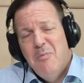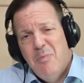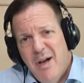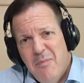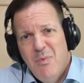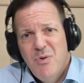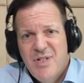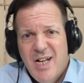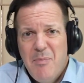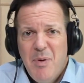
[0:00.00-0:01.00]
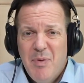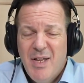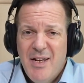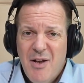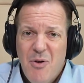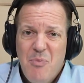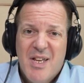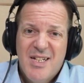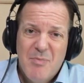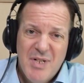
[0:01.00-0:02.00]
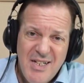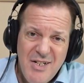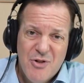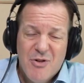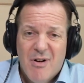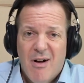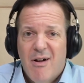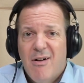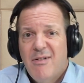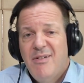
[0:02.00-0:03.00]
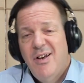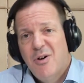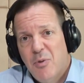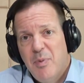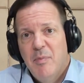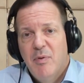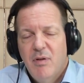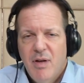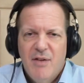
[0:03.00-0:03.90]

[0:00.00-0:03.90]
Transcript: But most Thai people I know, because I'm a teacher, are younger people.